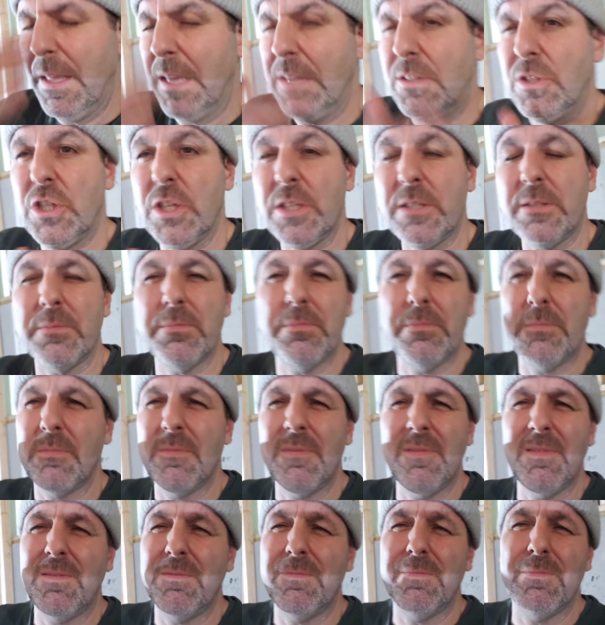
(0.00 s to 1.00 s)
just
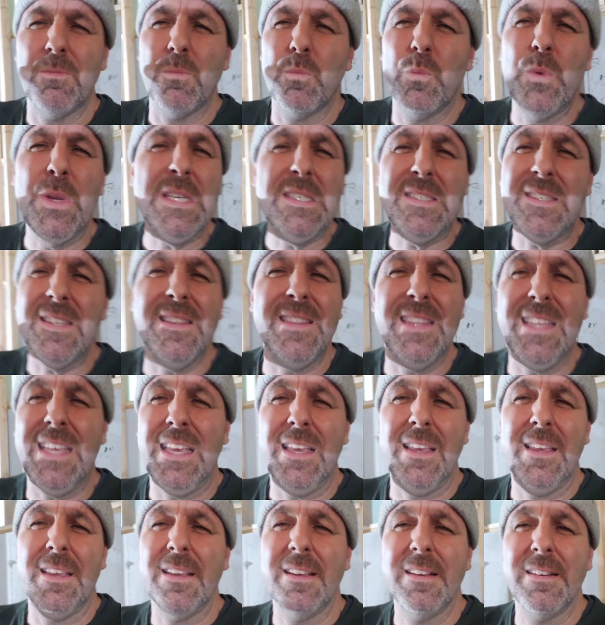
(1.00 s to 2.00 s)

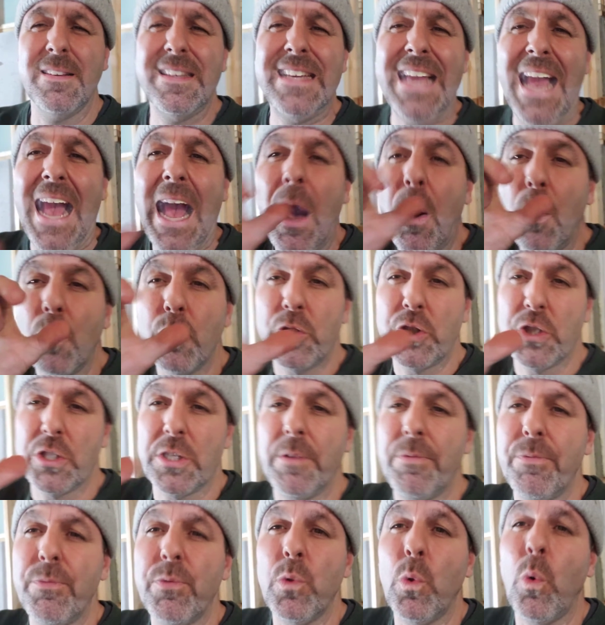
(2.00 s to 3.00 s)
recently gouged
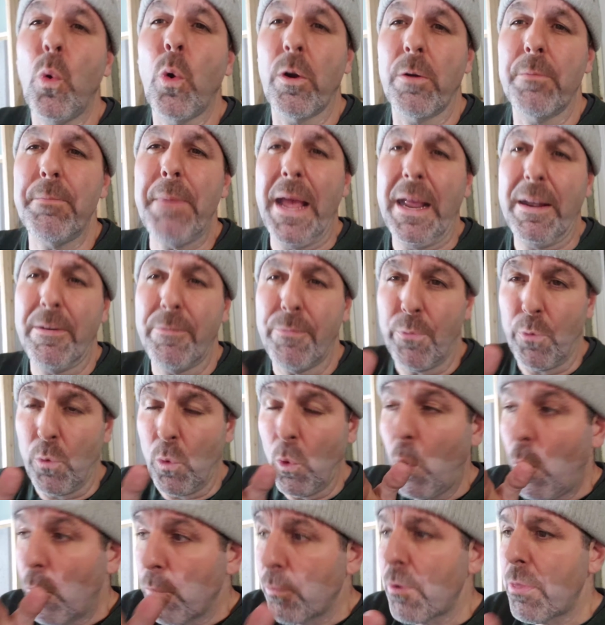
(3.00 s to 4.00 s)
a floor, man, for
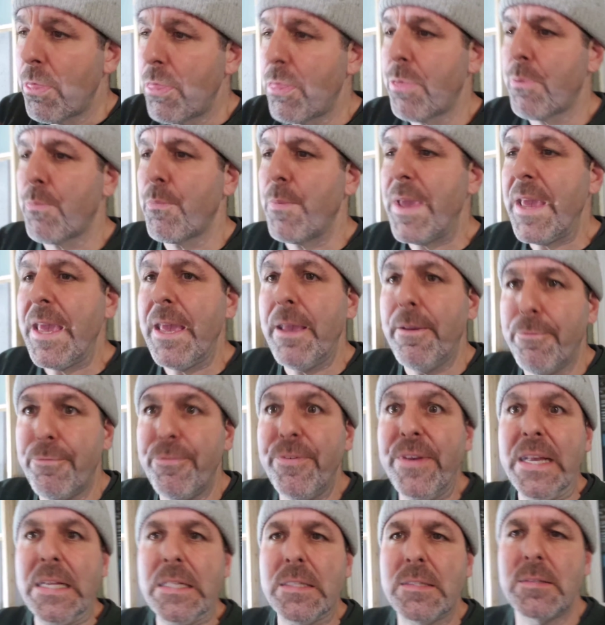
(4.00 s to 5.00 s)
over 3
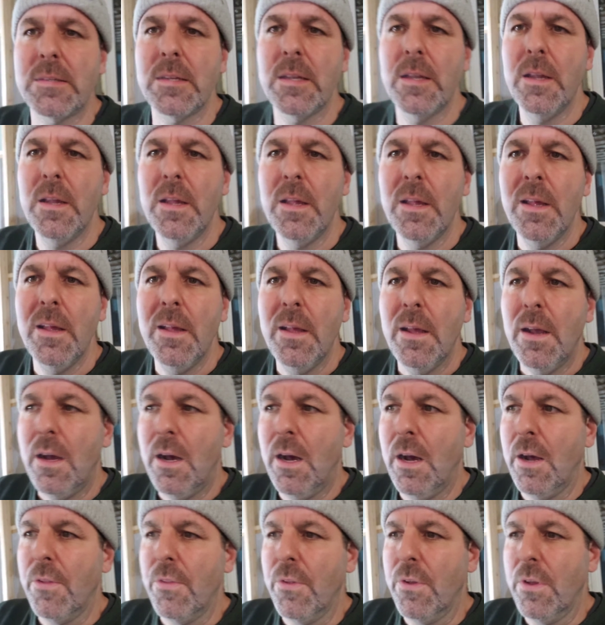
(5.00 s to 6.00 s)
feet.
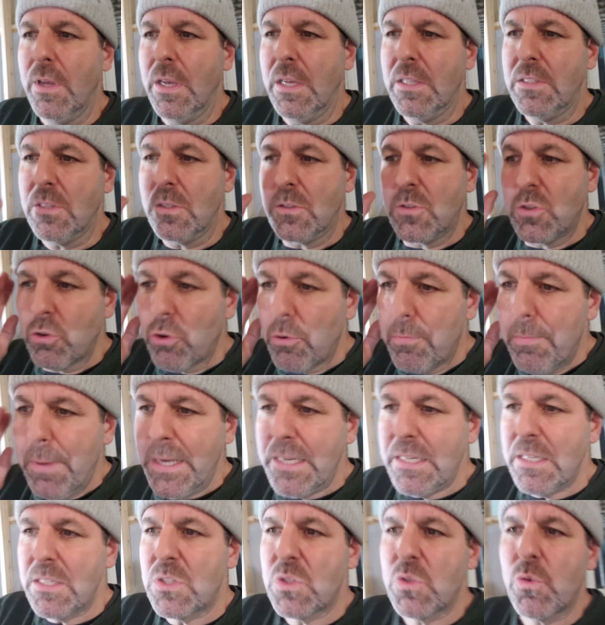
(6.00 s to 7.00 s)
It's a
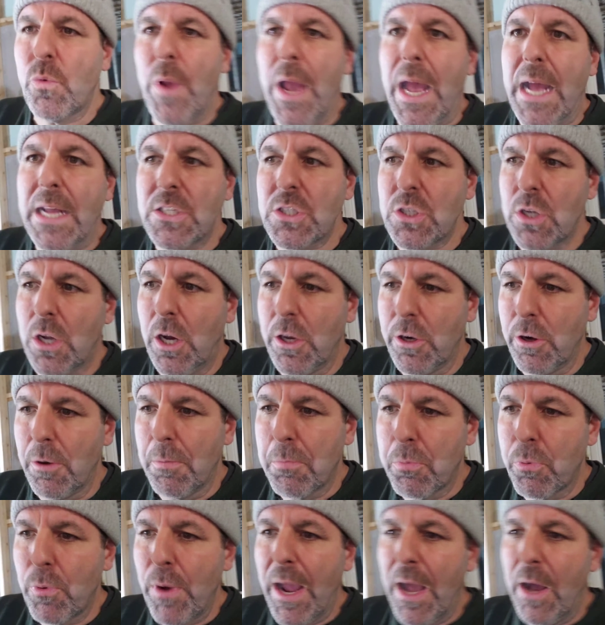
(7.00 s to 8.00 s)
tremendous scratch on a
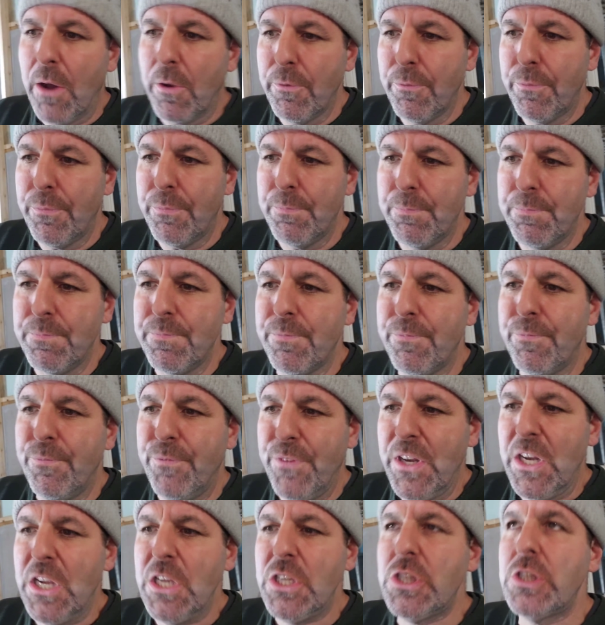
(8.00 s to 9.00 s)
brown
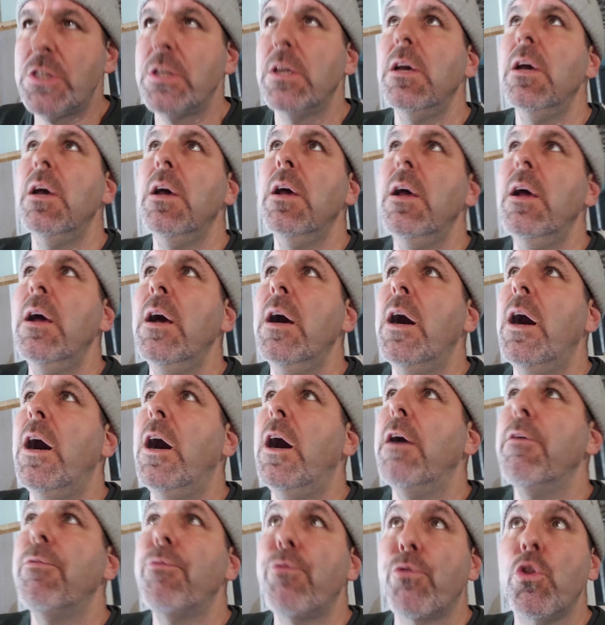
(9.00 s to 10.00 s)
finished
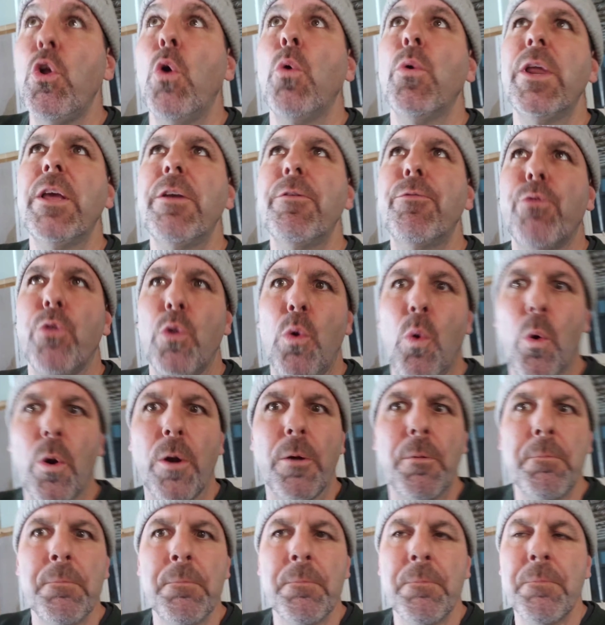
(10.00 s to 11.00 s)
floating
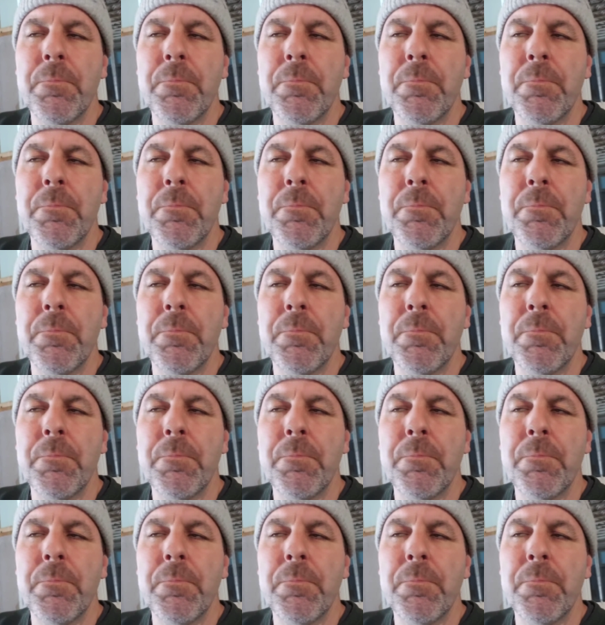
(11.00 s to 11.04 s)
floor.